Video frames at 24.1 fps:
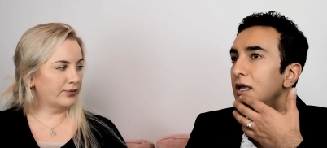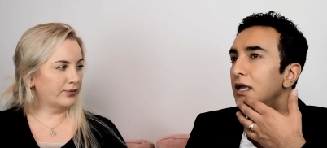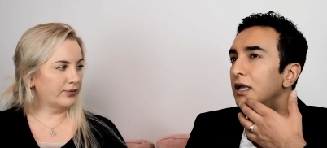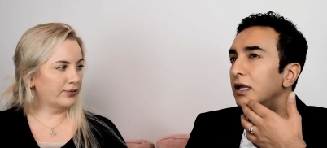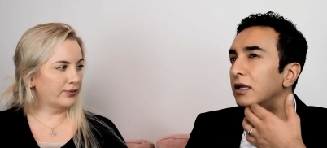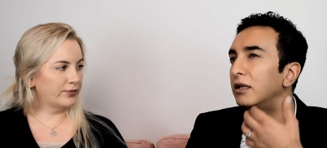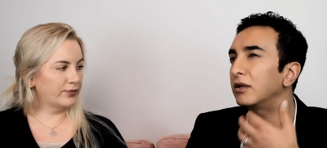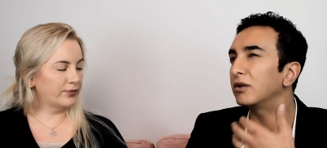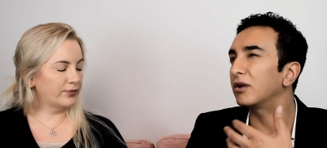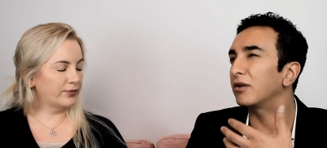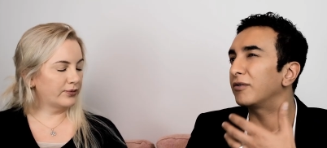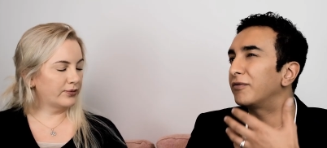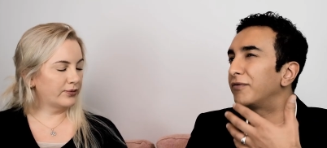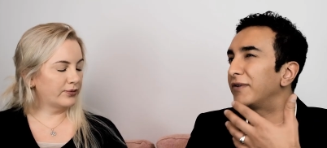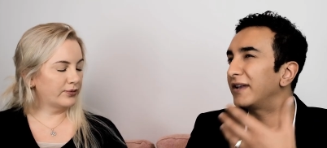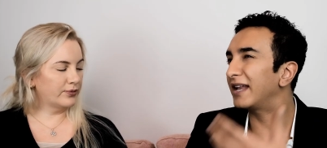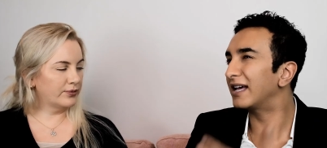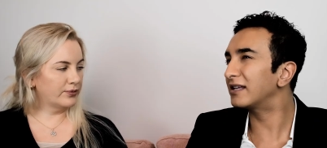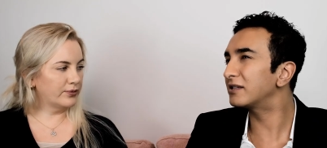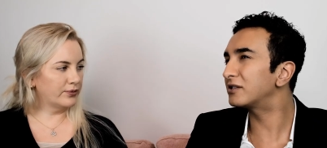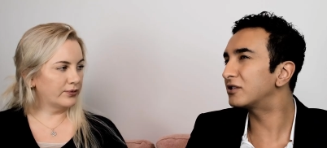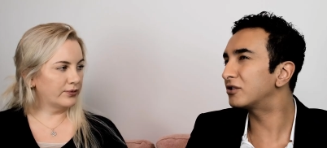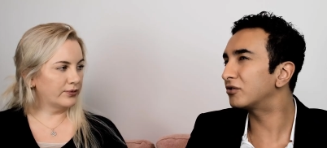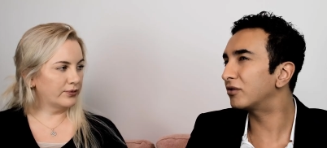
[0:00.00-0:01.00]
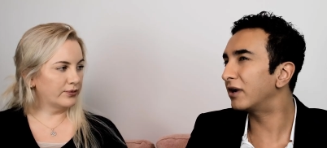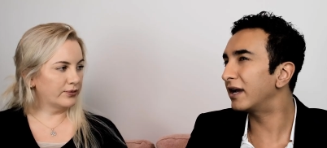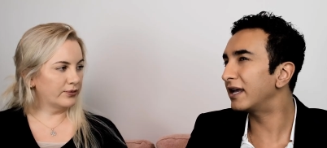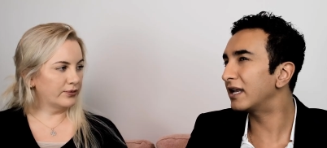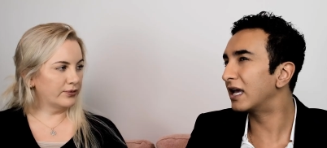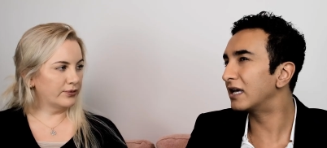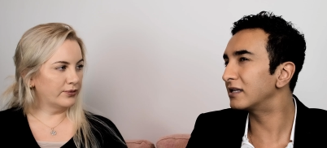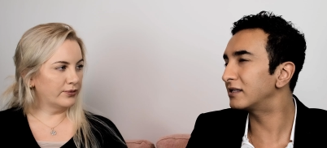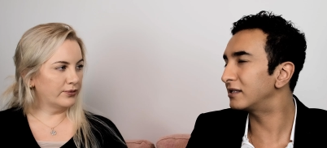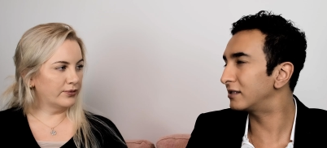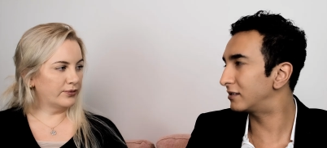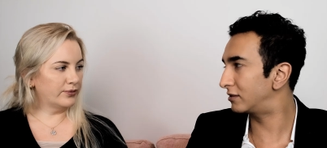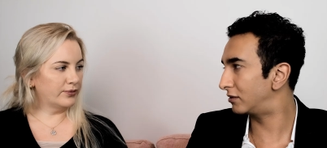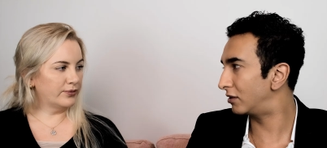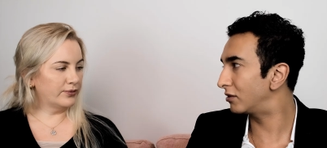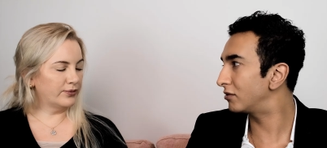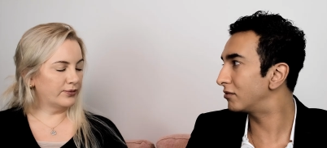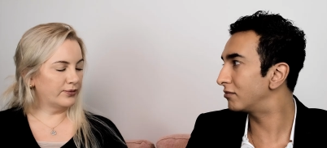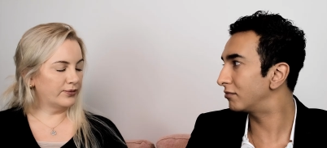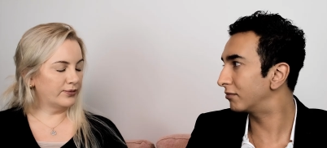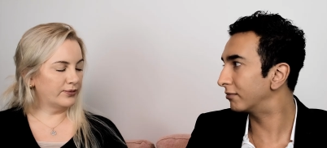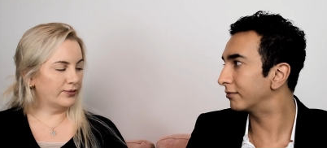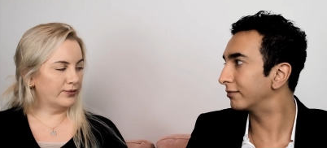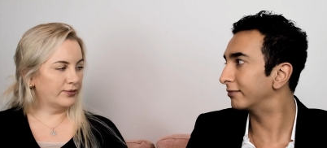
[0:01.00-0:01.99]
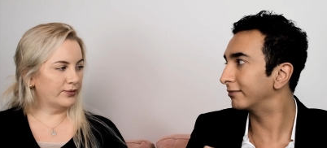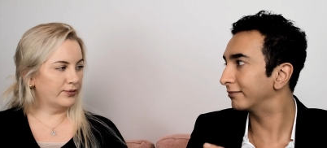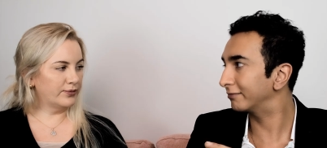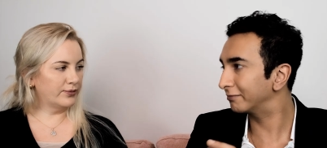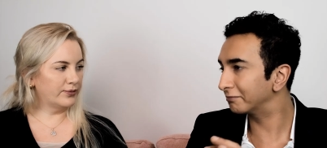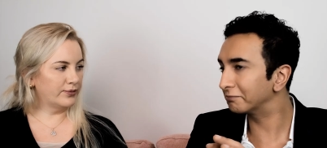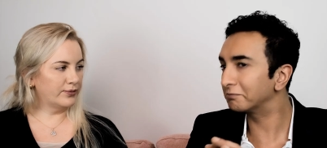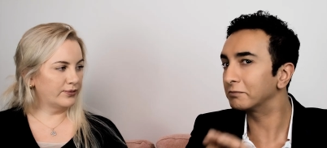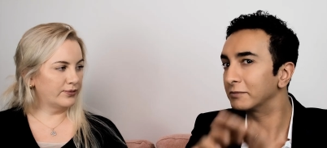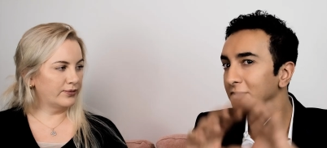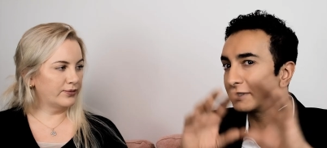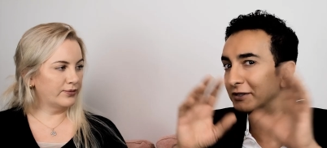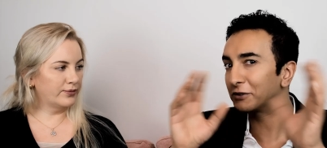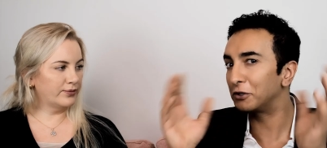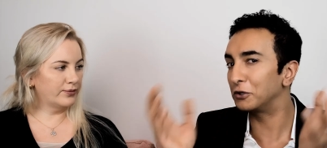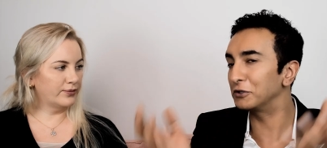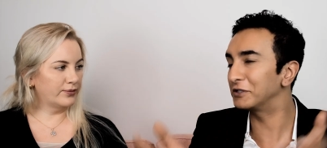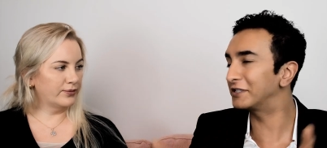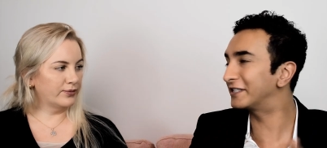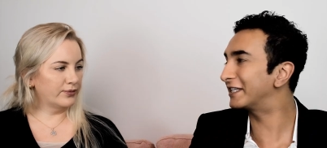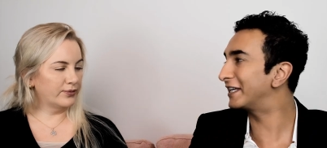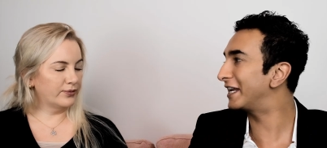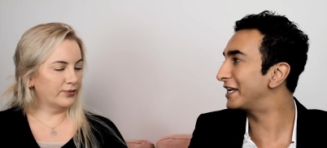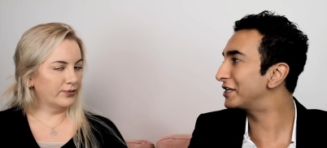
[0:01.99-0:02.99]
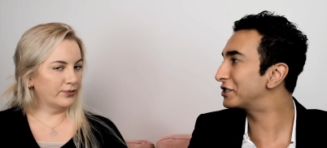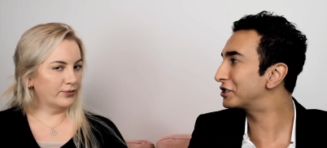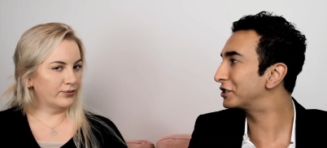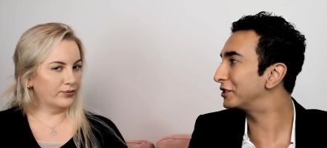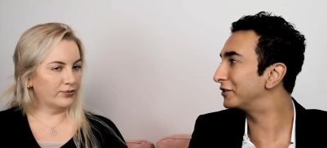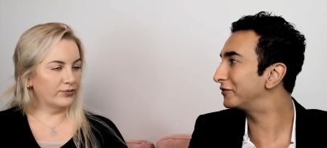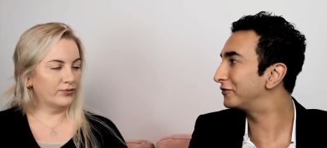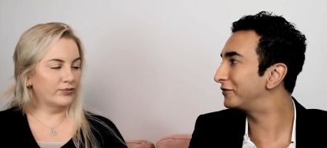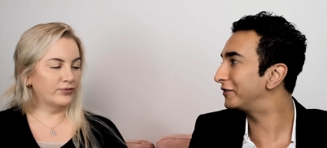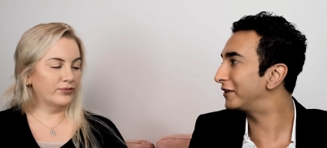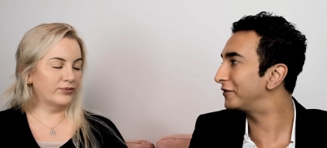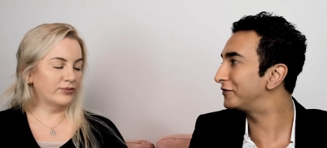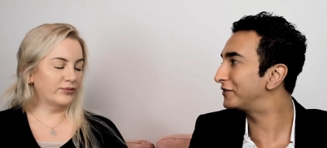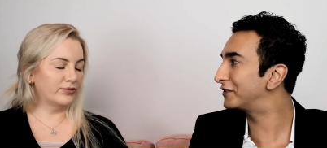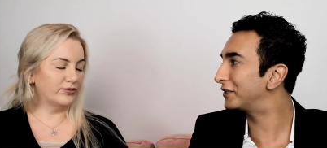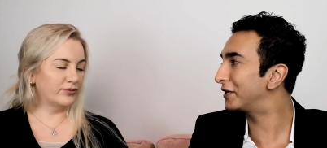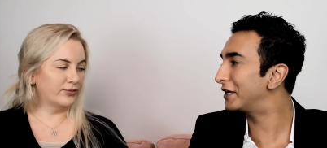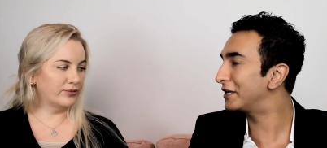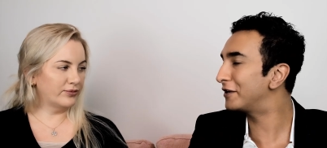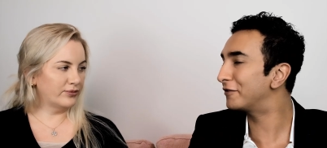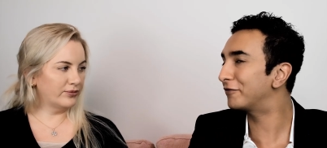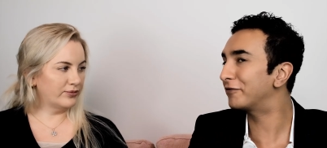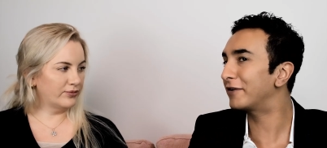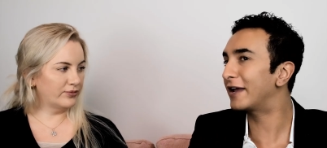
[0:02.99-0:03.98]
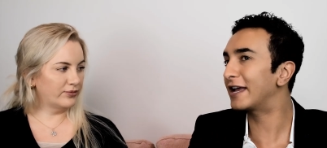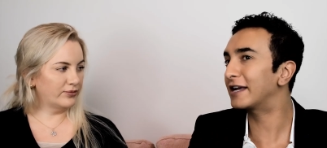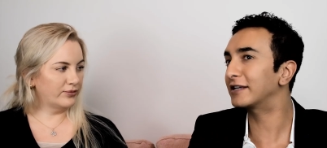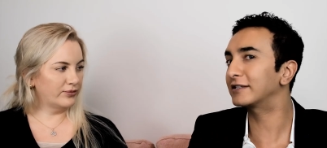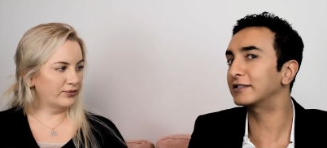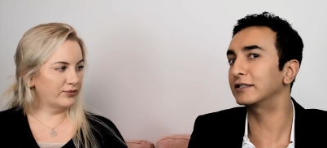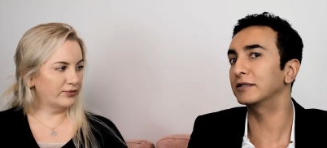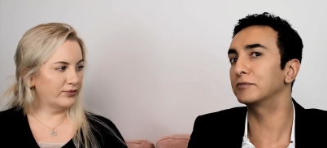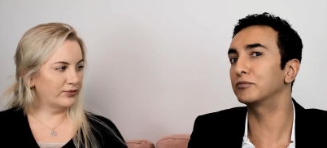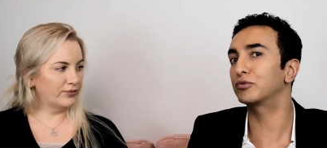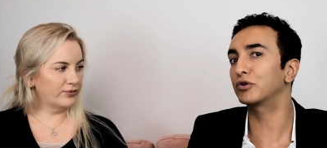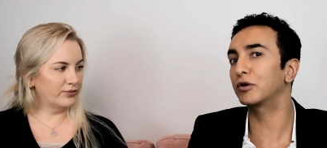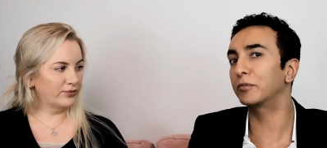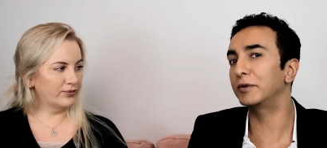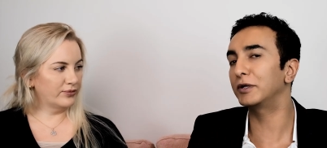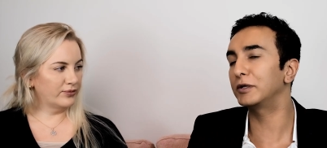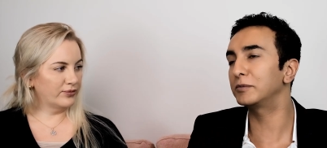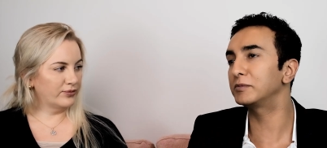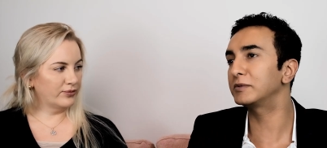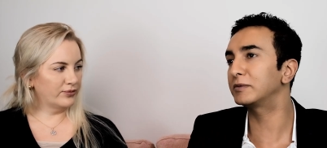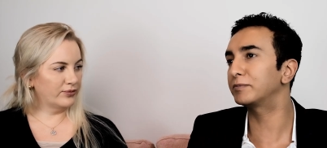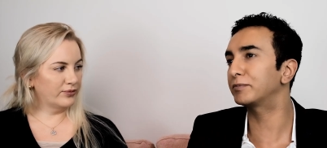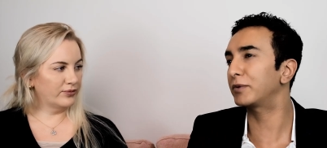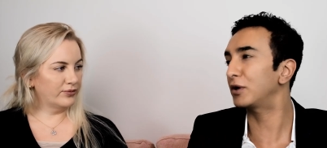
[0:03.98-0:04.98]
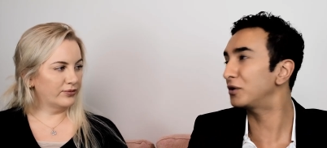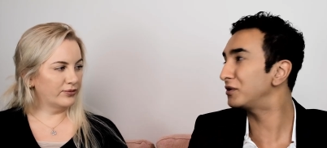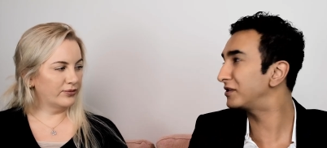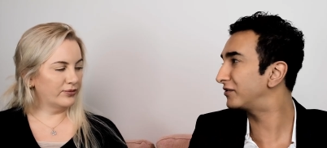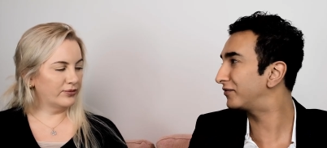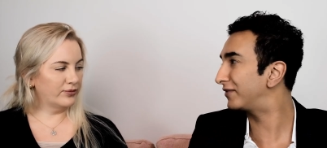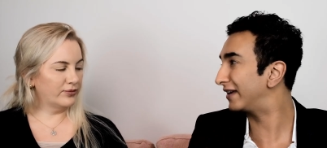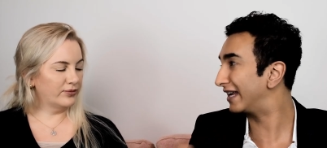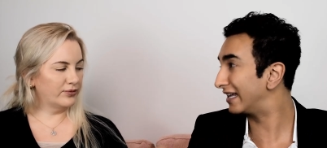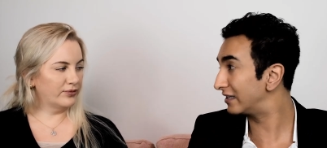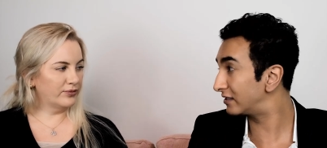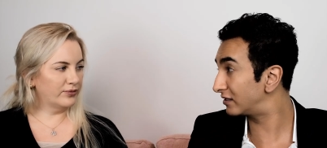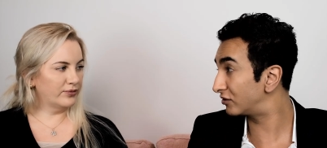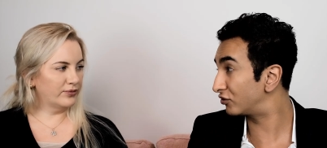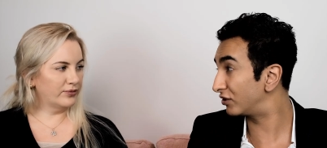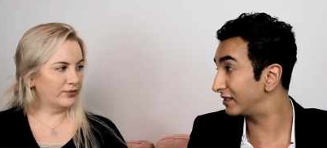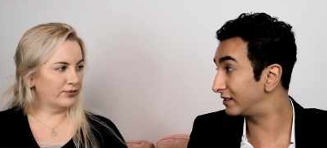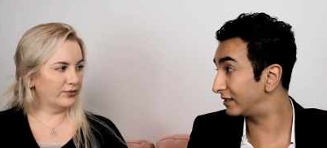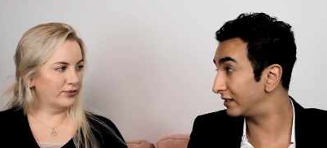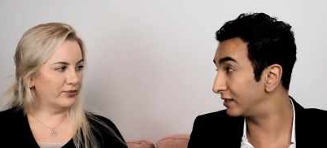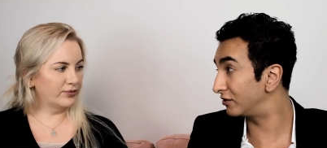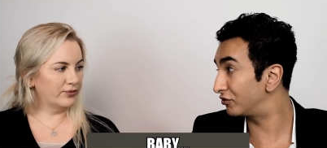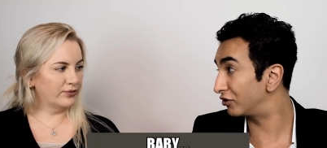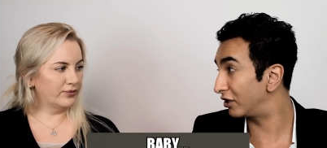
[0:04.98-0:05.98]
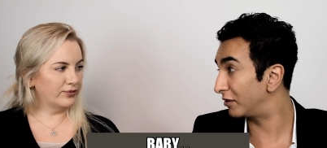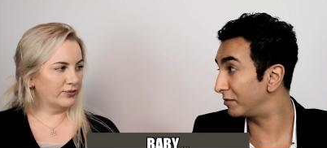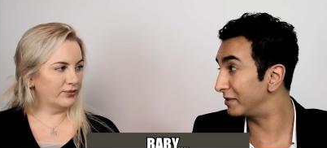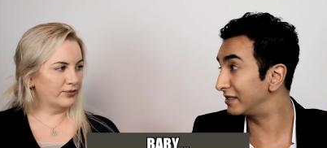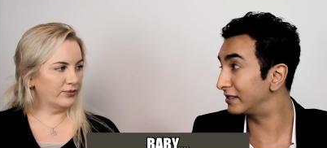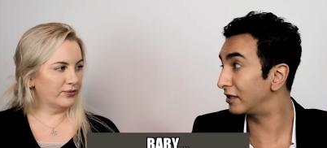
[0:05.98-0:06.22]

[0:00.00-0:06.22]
Speaker 1: you know, finasteride has its own constellation of side effects and problems. Post-finasteride syndrome